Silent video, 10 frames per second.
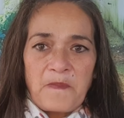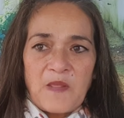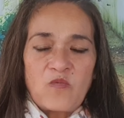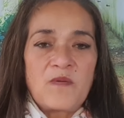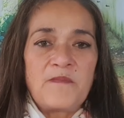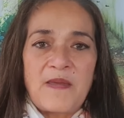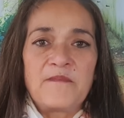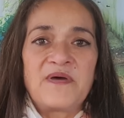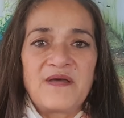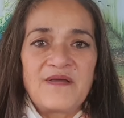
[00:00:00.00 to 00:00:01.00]

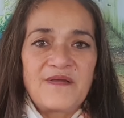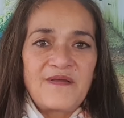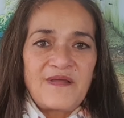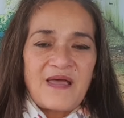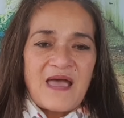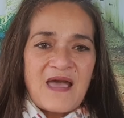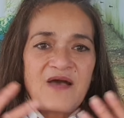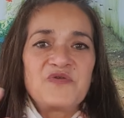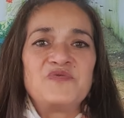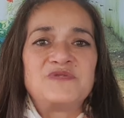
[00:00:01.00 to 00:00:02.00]
remember how
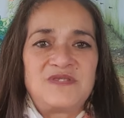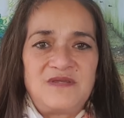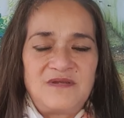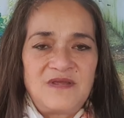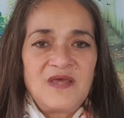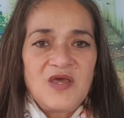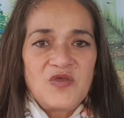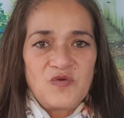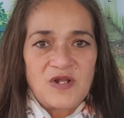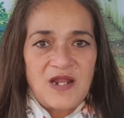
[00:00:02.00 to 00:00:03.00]
you did
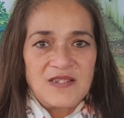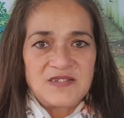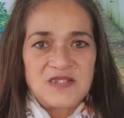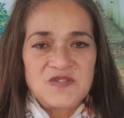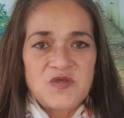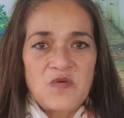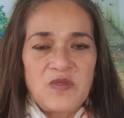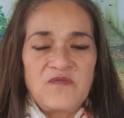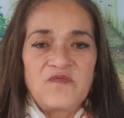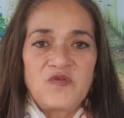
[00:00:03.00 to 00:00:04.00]
your cleansing. So
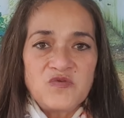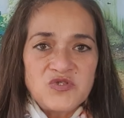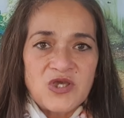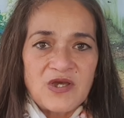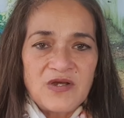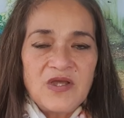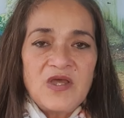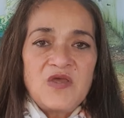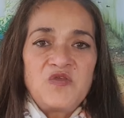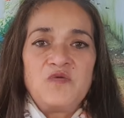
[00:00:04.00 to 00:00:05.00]
in future,
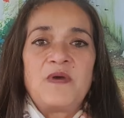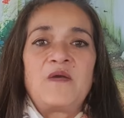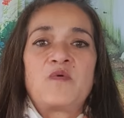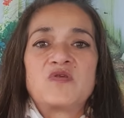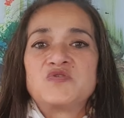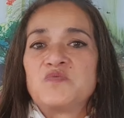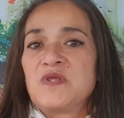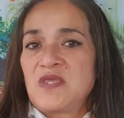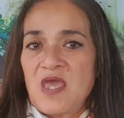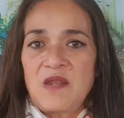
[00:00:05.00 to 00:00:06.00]
you may want to do it
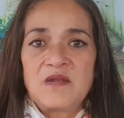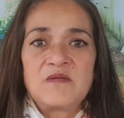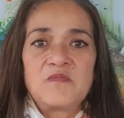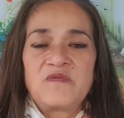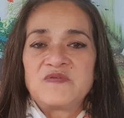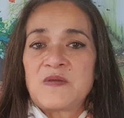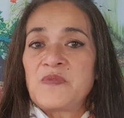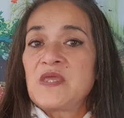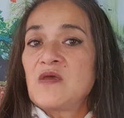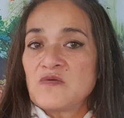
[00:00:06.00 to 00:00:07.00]
again with
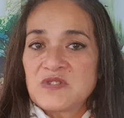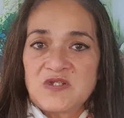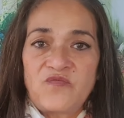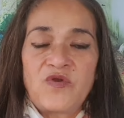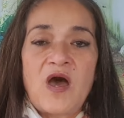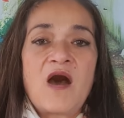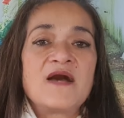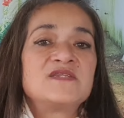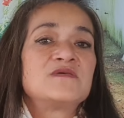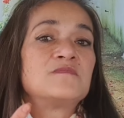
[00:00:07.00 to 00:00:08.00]
something else, a different
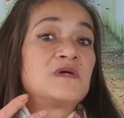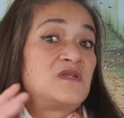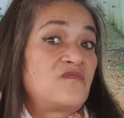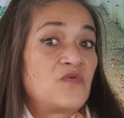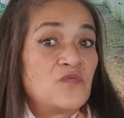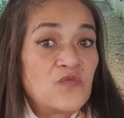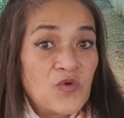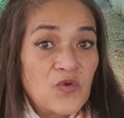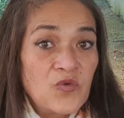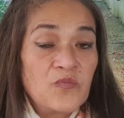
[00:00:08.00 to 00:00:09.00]
item, a different
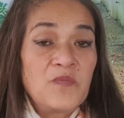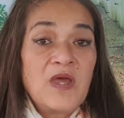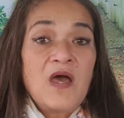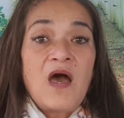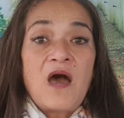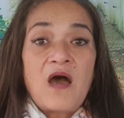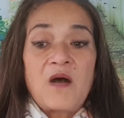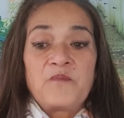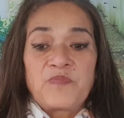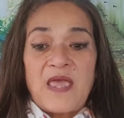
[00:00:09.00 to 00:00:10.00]
room.
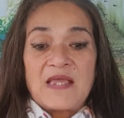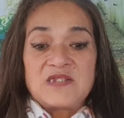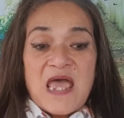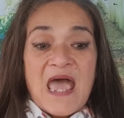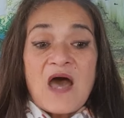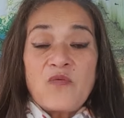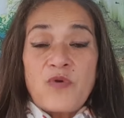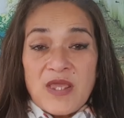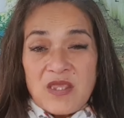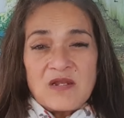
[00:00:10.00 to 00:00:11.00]
And how
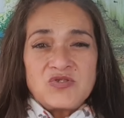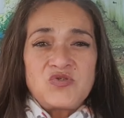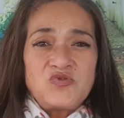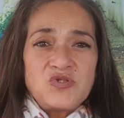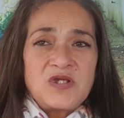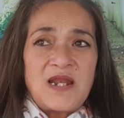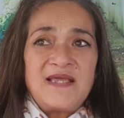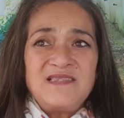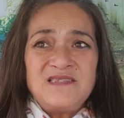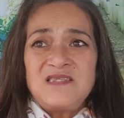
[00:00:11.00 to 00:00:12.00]
regular should you
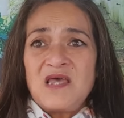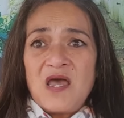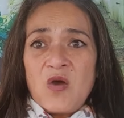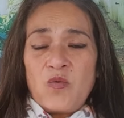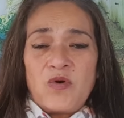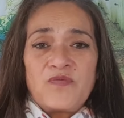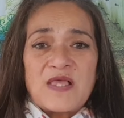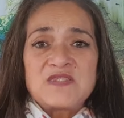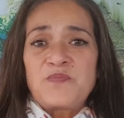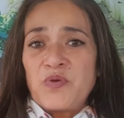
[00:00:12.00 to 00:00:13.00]
cleanse? Well,
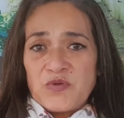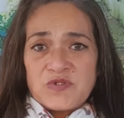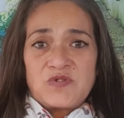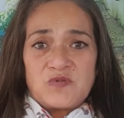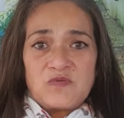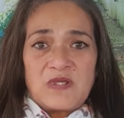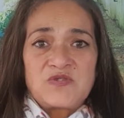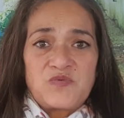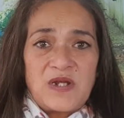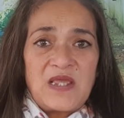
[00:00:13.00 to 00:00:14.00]

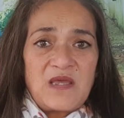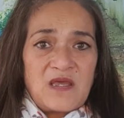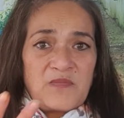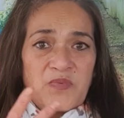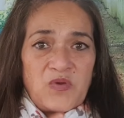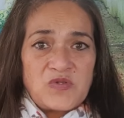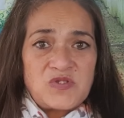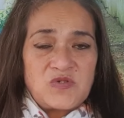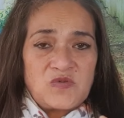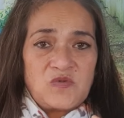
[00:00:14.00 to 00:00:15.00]
it's really a
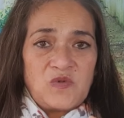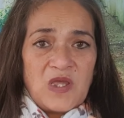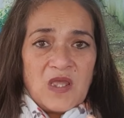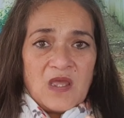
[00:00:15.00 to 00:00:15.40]
personal